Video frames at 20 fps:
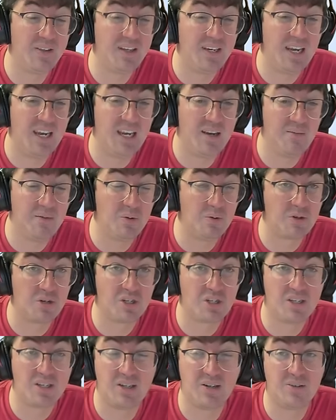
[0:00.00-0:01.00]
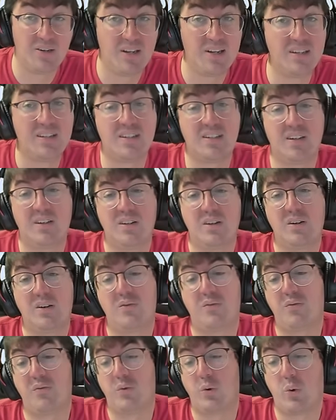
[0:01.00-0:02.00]
the game. You were just slowed and stunned
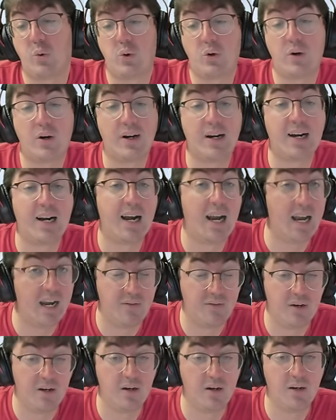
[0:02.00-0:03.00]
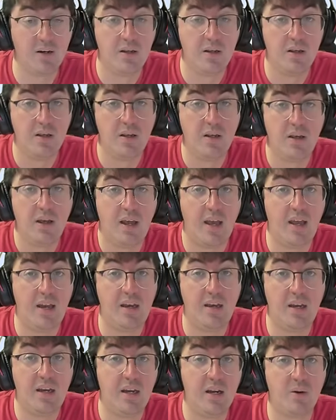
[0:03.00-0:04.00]
forever.
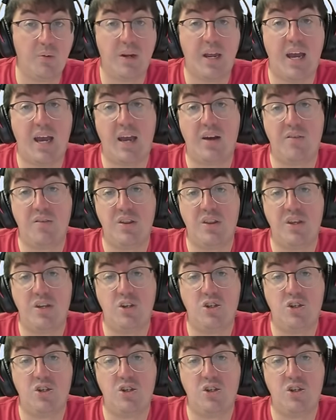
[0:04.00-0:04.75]
And here we have the